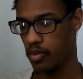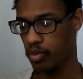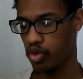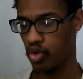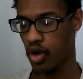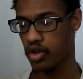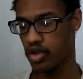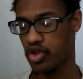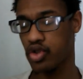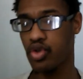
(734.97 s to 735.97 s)
Piranha
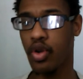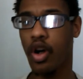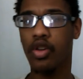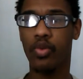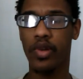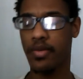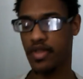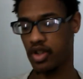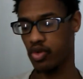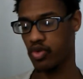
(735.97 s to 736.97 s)
2 all the way up
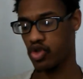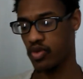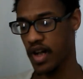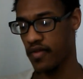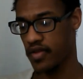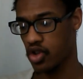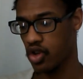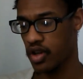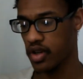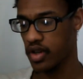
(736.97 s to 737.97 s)
to the original
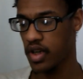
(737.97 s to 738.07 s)
Avatar.